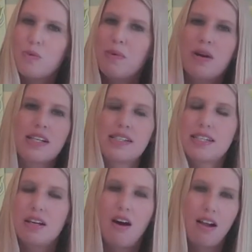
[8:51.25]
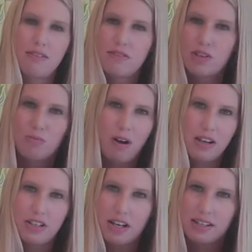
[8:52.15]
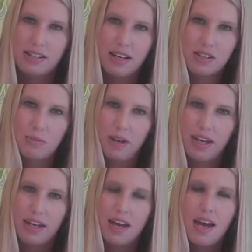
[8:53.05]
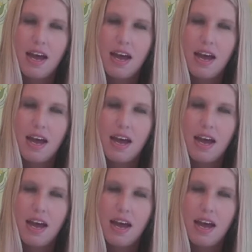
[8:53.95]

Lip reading: We want to see all of those projects next week.